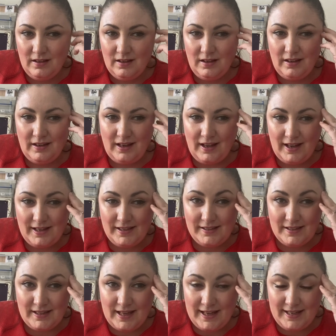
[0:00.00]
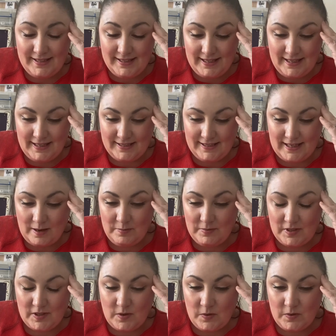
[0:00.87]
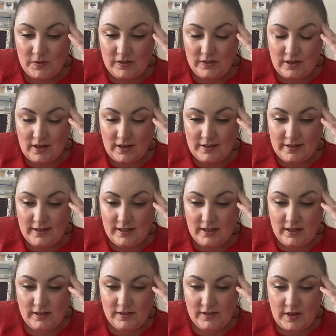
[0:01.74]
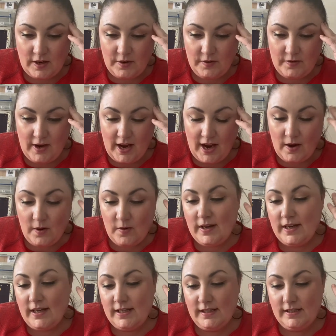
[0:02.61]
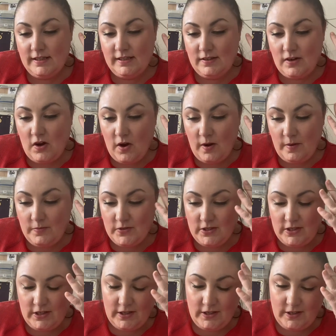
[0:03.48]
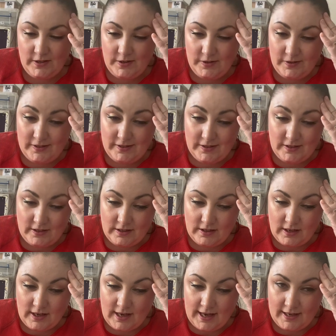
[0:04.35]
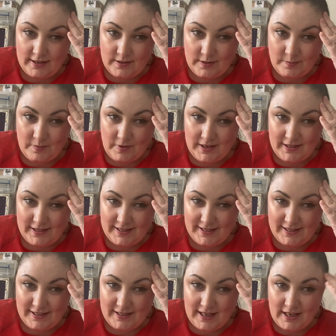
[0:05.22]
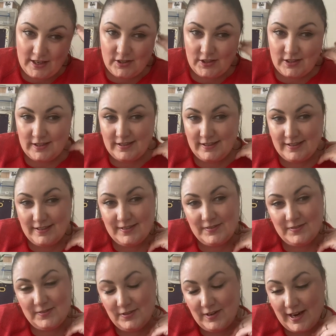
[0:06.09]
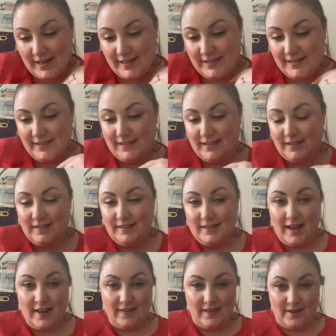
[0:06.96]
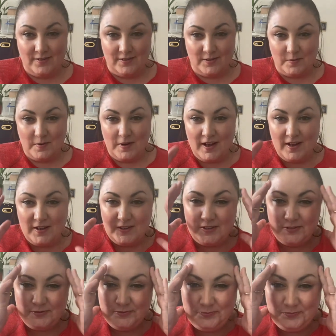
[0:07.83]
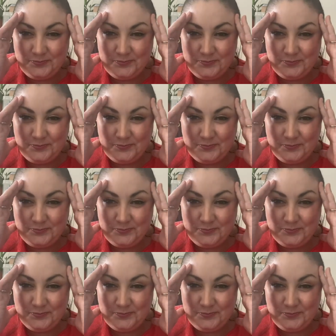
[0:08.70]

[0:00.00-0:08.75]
Okay, so that is the exam results done. So now it is time to look at my dissertation grades because they're there as well.